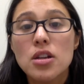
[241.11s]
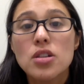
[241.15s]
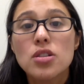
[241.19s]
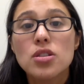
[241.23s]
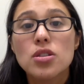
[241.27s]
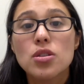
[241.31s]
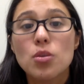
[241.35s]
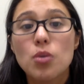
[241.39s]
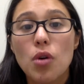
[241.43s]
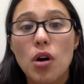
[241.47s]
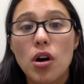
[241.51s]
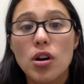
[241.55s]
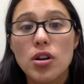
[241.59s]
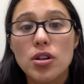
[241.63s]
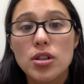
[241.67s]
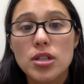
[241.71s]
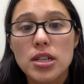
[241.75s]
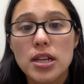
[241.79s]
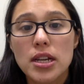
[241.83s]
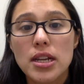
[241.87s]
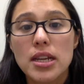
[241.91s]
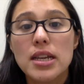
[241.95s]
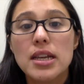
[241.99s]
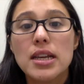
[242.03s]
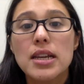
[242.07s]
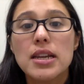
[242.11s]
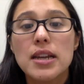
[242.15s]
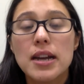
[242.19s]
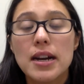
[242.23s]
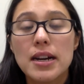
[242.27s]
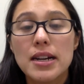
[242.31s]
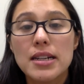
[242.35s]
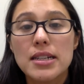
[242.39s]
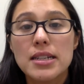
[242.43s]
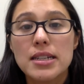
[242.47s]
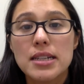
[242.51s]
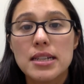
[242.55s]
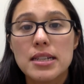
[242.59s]
so our study
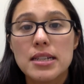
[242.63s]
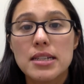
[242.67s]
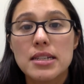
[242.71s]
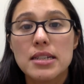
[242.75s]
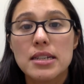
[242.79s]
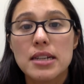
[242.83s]
cannot assess